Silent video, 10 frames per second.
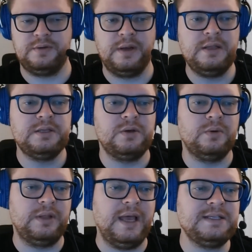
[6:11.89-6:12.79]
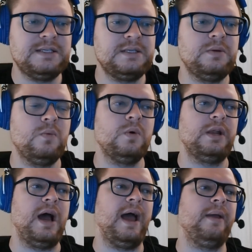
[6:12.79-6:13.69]
All right, so that's what
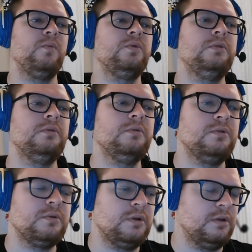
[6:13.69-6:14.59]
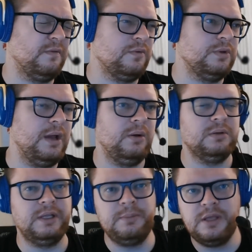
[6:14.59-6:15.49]
I would do during the interview. Now,
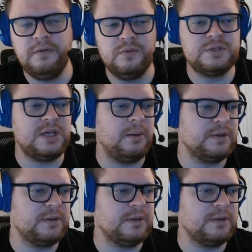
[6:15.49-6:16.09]
let me give you some